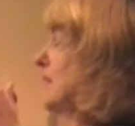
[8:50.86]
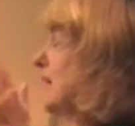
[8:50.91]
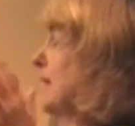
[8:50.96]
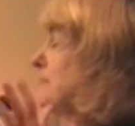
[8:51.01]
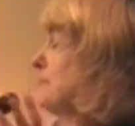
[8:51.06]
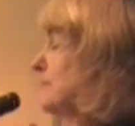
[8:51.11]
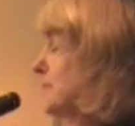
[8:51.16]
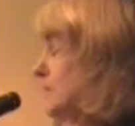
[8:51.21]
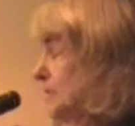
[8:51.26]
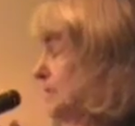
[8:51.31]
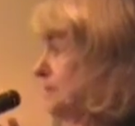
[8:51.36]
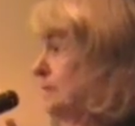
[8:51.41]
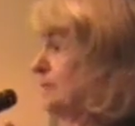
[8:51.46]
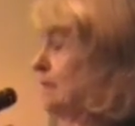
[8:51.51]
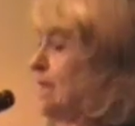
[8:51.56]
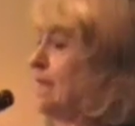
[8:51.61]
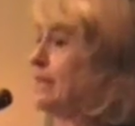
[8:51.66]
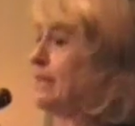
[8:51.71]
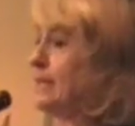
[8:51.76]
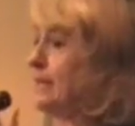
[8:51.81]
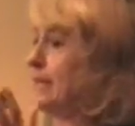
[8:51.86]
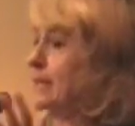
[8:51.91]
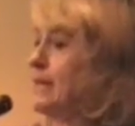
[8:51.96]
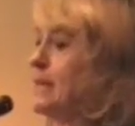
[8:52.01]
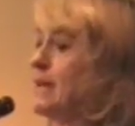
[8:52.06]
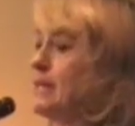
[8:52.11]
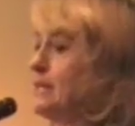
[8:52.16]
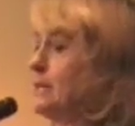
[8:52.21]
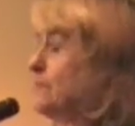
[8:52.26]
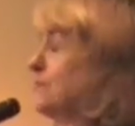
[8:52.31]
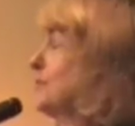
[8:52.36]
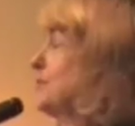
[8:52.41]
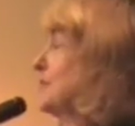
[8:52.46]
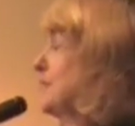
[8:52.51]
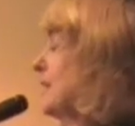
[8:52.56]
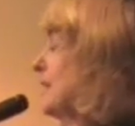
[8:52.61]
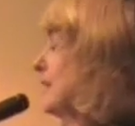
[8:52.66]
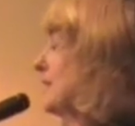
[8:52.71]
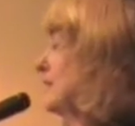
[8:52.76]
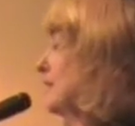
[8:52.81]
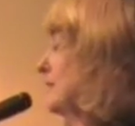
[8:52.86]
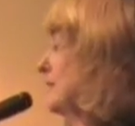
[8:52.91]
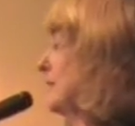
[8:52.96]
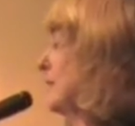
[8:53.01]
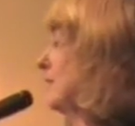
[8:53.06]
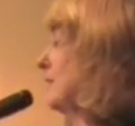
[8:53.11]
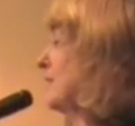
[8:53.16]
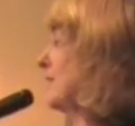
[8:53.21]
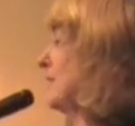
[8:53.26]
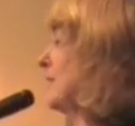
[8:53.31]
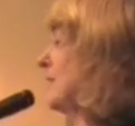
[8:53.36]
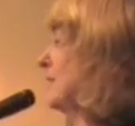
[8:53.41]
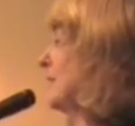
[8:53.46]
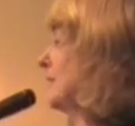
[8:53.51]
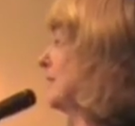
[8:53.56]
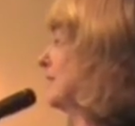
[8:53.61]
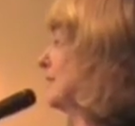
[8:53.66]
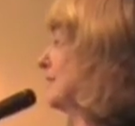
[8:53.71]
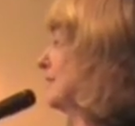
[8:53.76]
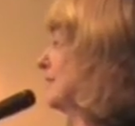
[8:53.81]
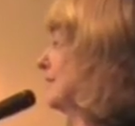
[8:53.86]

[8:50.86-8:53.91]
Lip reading: kept 80 to 90% of the